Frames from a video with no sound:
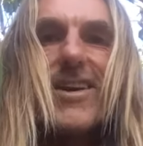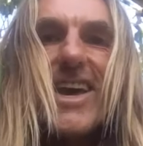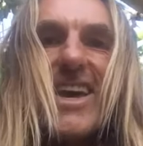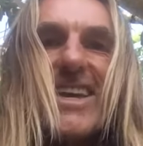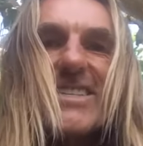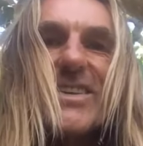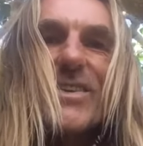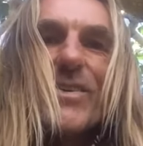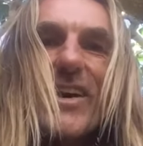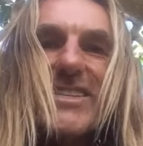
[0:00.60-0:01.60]
Okay, here's a
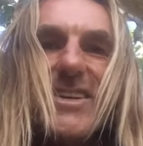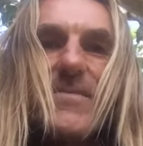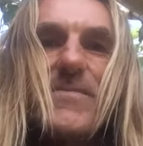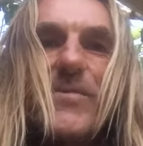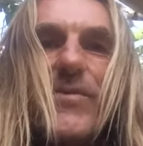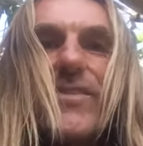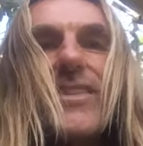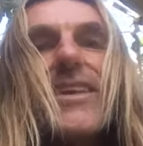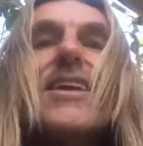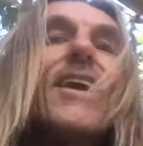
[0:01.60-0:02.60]
good question.
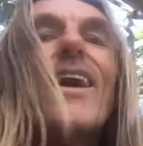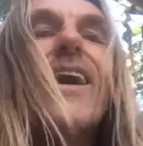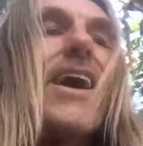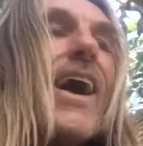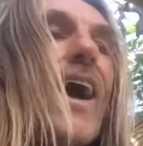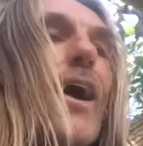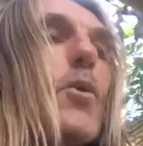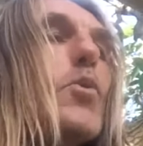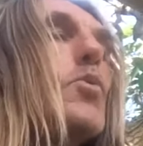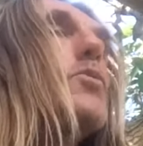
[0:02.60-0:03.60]

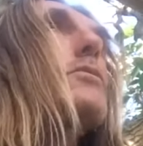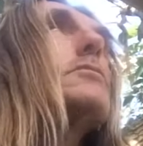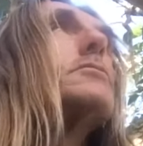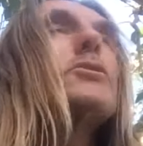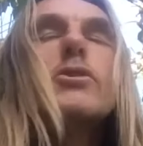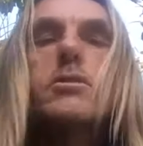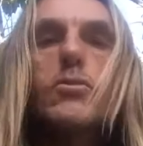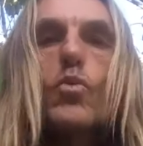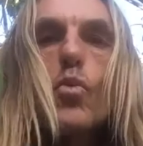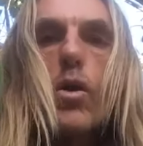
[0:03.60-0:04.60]
How
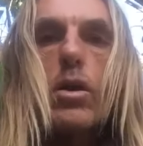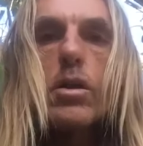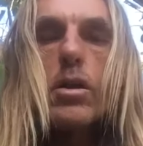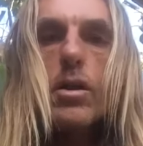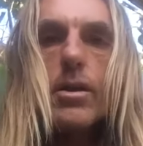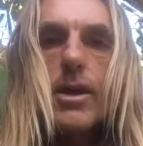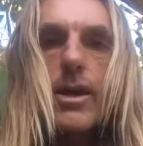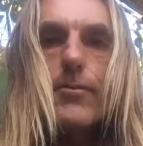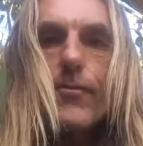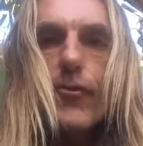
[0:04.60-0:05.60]
does one
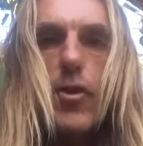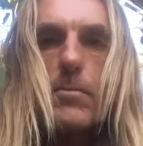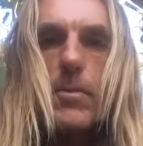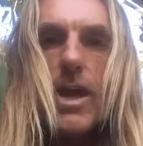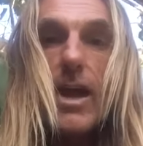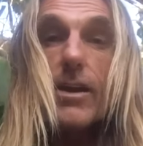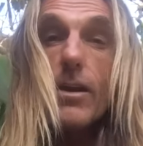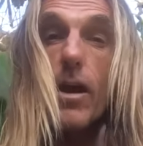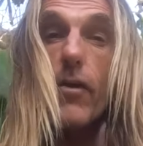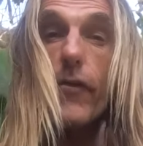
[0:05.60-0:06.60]
keep from
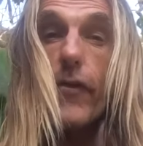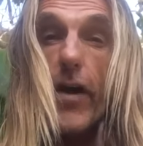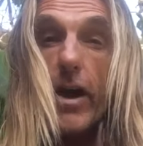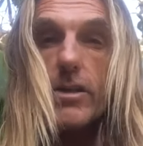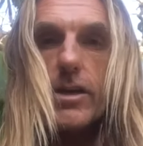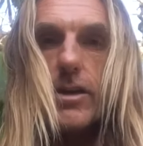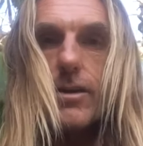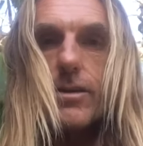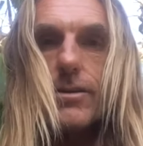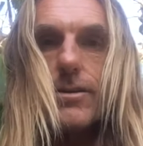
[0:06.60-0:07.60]
getting
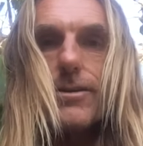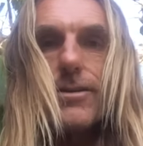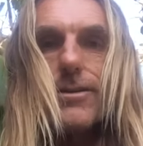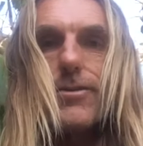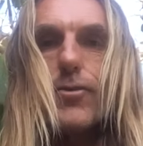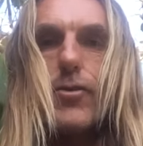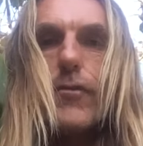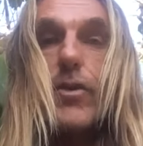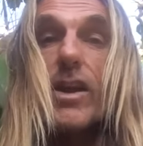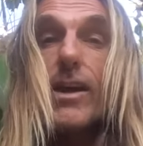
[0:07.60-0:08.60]
affected or
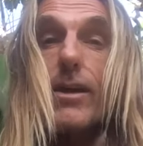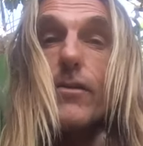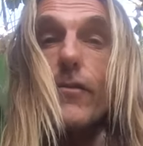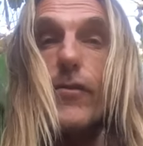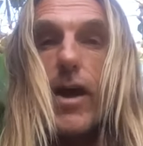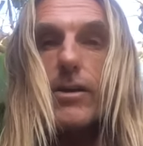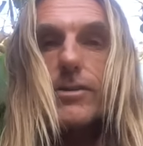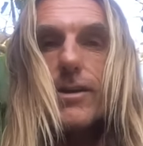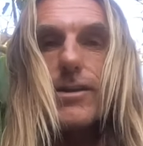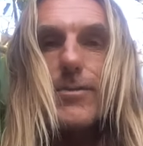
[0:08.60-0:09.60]
even
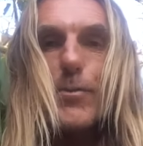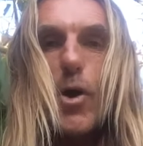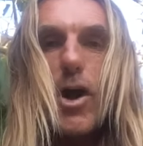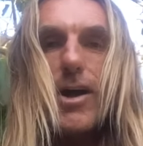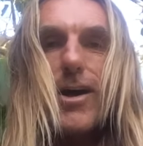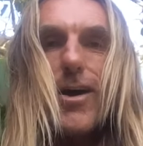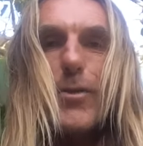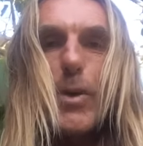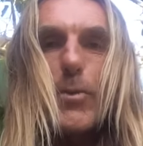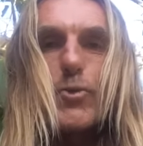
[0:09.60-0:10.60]
infected by
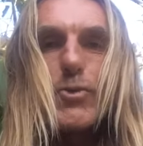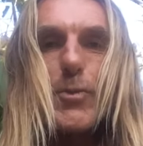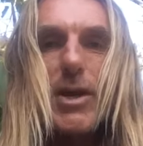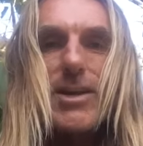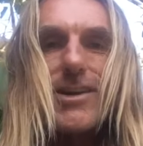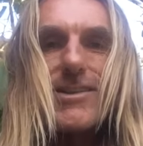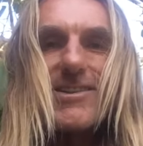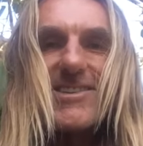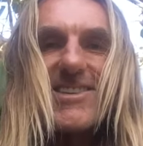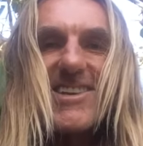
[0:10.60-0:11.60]
other people's
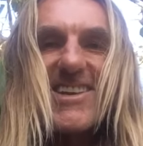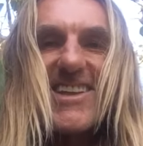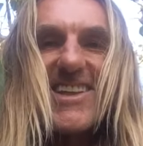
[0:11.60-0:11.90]
opinions?